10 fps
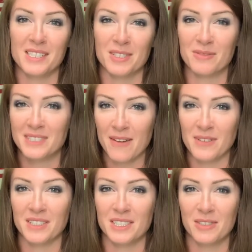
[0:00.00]
So
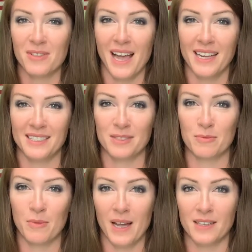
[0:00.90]
definitely do that as
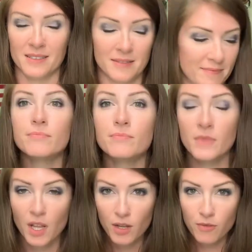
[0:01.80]
well.
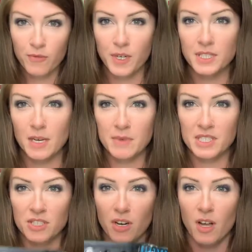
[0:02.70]
First, I'm going to
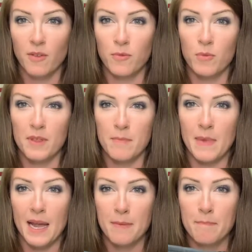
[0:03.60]
start off with
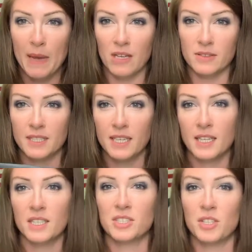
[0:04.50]
my belt.
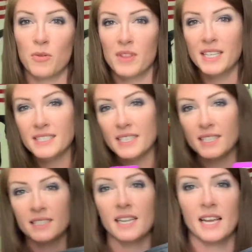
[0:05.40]
So this
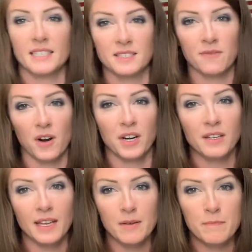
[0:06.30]
is a
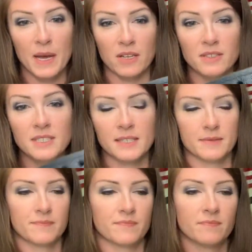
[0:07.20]
Safariland belt.
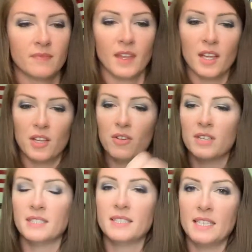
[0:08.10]
You
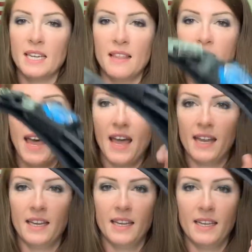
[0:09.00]
can see
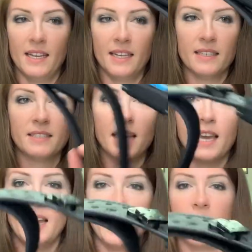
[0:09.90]
that it is
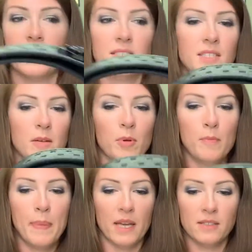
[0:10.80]
a double
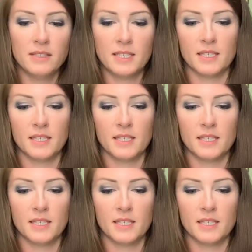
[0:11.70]
belt.